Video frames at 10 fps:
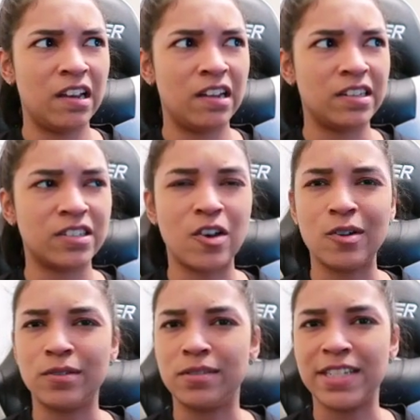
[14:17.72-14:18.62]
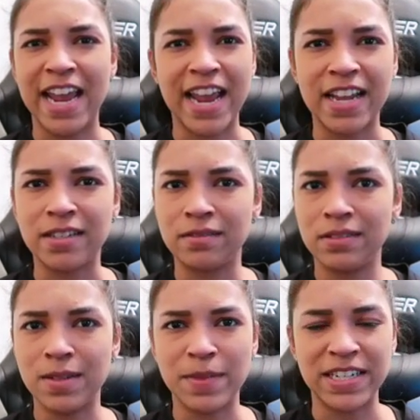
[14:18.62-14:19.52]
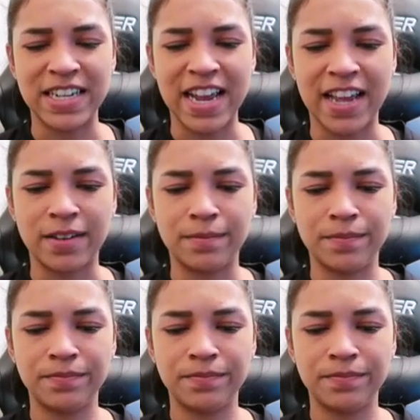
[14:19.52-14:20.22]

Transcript: it's called tan, something tan.